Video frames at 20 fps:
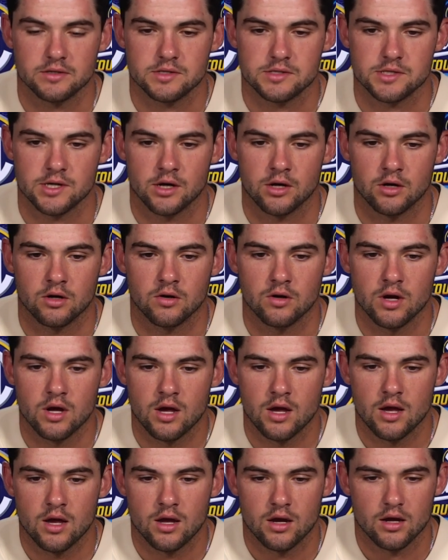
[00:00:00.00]
So
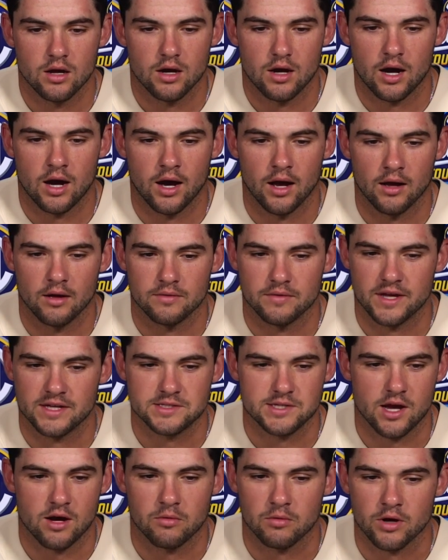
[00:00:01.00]
that's
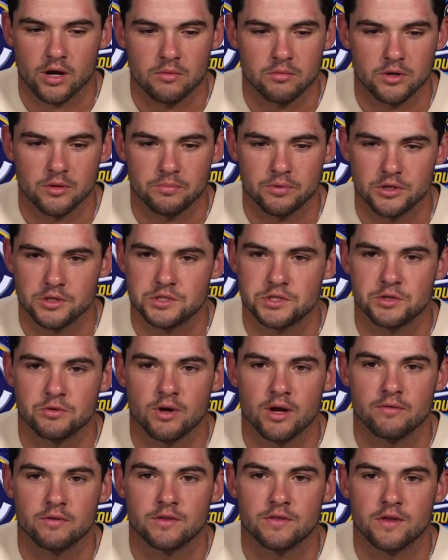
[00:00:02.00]
how we're able to push through
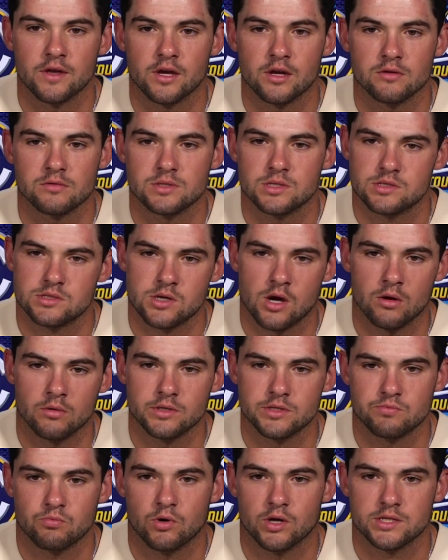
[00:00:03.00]
everything is it's
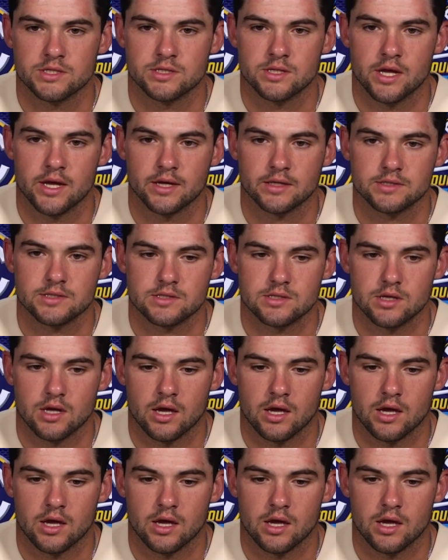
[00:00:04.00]
always what's next.